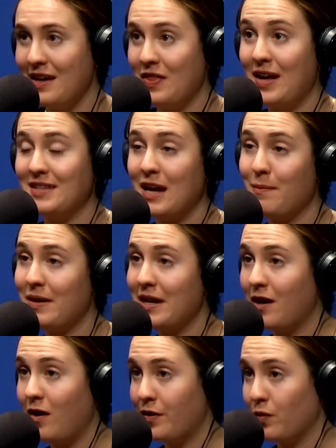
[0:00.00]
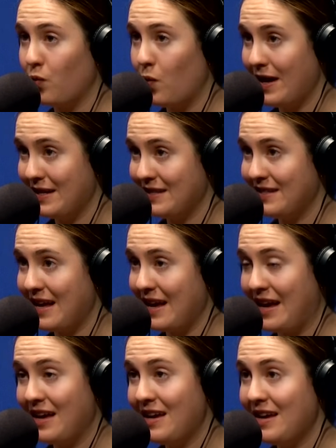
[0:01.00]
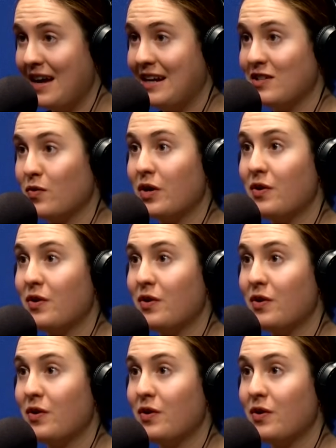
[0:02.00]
That's happening on Wednesday, and he's going to